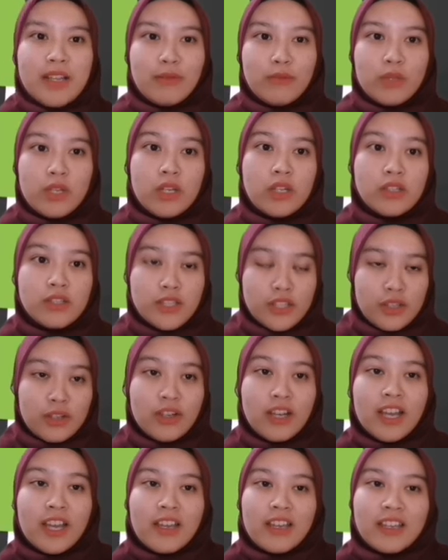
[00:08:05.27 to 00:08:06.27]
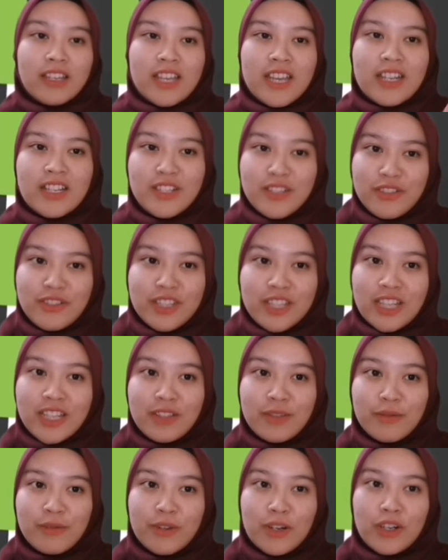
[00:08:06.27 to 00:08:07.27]
and we also can use
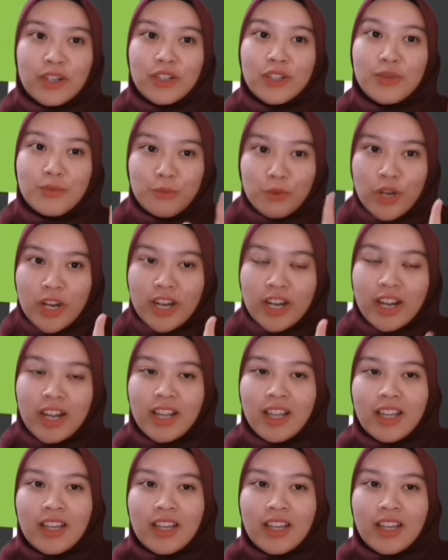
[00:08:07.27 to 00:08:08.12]
it for group 1.